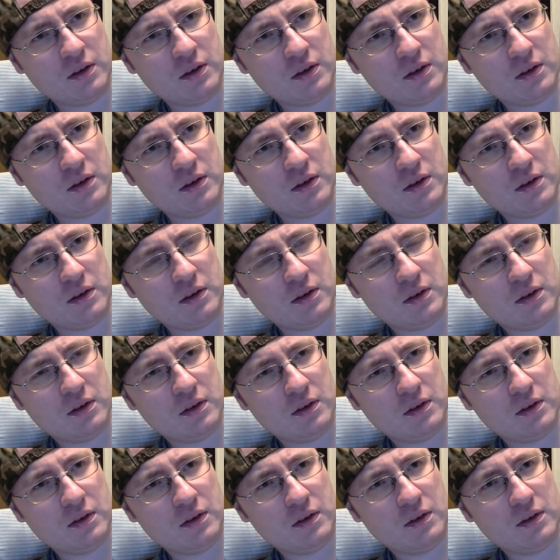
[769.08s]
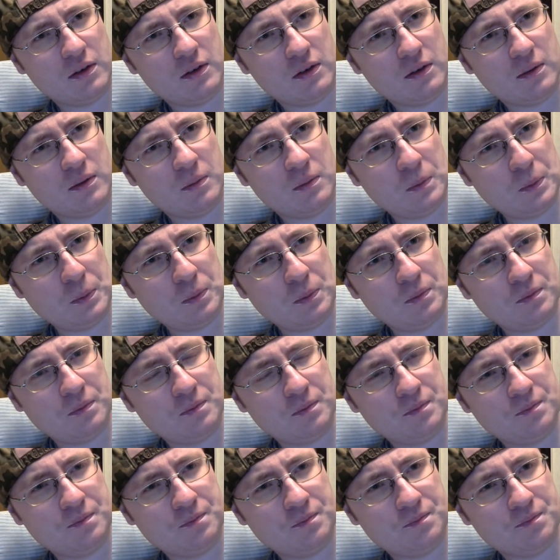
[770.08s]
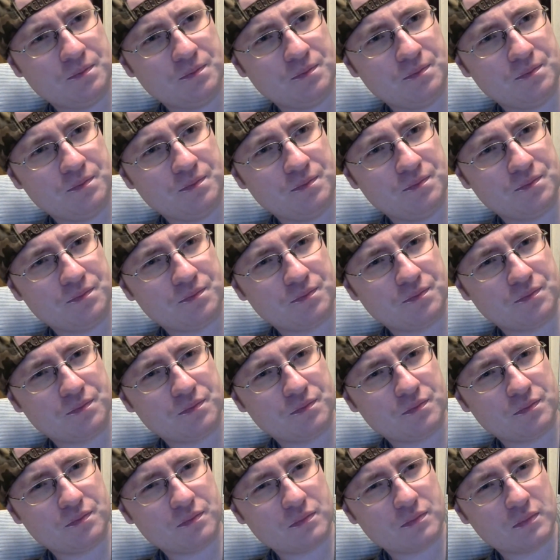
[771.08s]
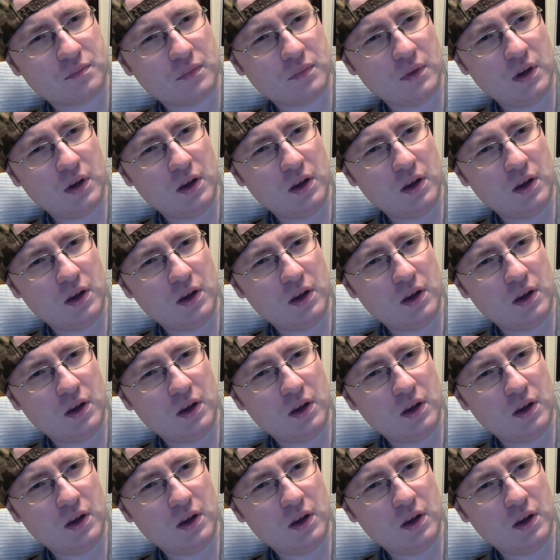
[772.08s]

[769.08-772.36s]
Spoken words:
[no speech]